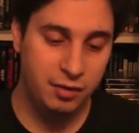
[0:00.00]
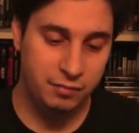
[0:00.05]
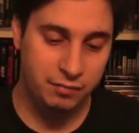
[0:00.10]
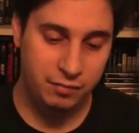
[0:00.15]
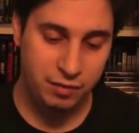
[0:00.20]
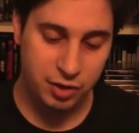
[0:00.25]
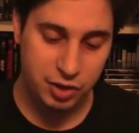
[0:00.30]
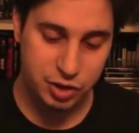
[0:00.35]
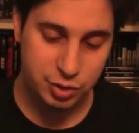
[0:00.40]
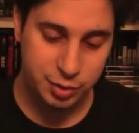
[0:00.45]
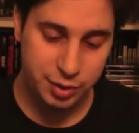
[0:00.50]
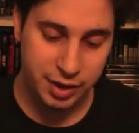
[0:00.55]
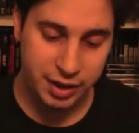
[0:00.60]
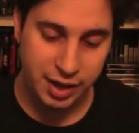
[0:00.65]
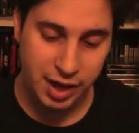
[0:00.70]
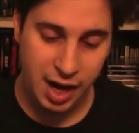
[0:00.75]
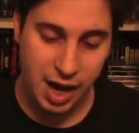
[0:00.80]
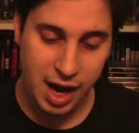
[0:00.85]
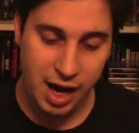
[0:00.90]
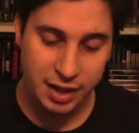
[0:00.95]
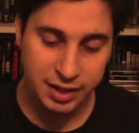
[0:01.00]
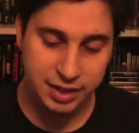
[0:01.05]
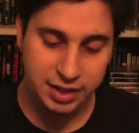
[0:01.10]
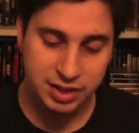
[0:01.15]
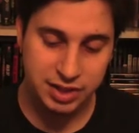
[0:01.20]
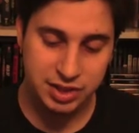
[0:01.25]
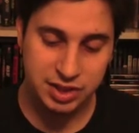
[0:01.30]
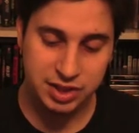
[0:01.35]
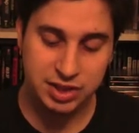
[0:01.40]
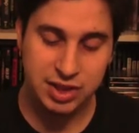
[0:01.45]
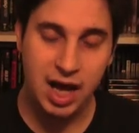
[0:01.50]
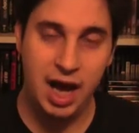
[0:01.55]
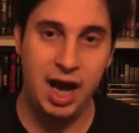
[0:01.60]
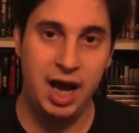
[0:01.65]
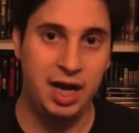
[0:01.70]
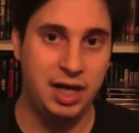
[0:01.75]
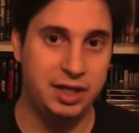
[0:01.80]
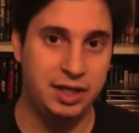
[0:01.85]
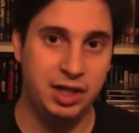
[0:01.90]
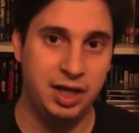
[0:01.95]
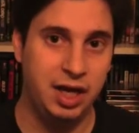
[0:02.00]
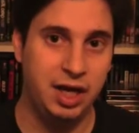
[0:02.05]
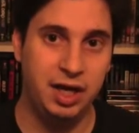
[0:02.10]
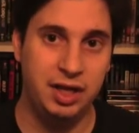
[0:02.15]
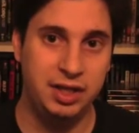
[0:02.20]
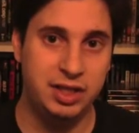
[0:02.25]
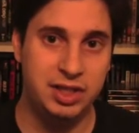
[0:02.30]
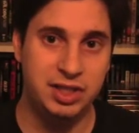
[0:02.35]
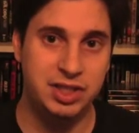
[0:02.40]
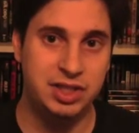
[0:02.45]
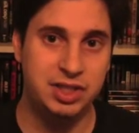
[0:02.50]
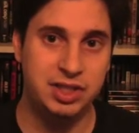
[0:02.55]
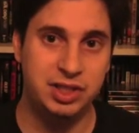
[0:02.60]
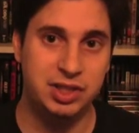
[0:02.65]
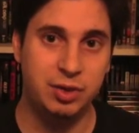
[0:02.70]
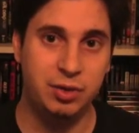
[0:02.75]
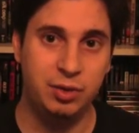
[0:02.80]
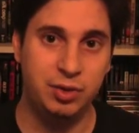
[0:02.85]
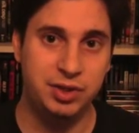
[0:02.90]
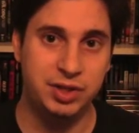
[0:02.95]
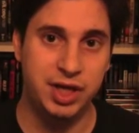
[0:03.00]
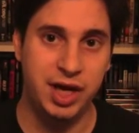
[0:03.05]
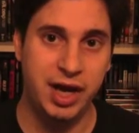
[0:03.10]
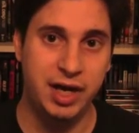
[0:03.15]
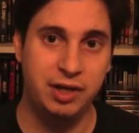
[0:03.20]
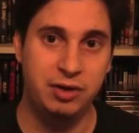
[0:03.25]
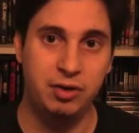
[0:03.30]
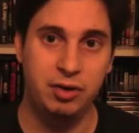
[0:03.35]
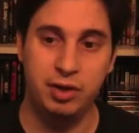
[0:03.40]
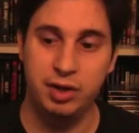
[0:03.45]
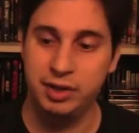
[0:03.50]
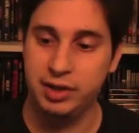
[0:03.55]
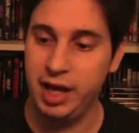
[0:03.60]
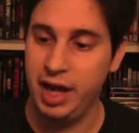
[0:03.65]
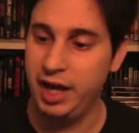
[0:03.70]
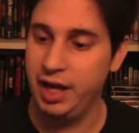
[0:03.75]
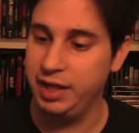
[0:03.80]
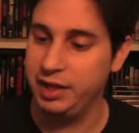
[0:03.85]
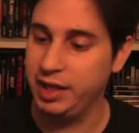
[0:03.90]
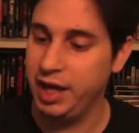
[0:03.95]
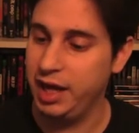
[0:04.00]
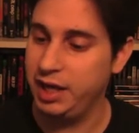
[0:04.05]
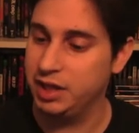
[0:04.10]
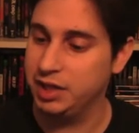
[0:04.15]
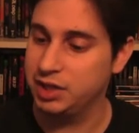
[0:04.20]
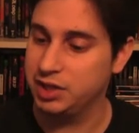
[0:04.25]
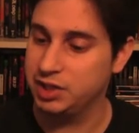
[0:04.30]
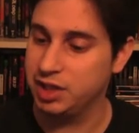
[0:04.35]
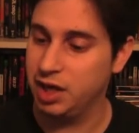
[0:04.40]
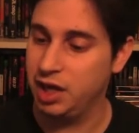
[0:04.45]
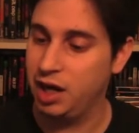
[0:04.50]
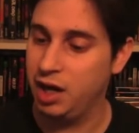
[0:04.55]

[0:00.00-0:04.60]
First one I got, and this is this is an old title, and that is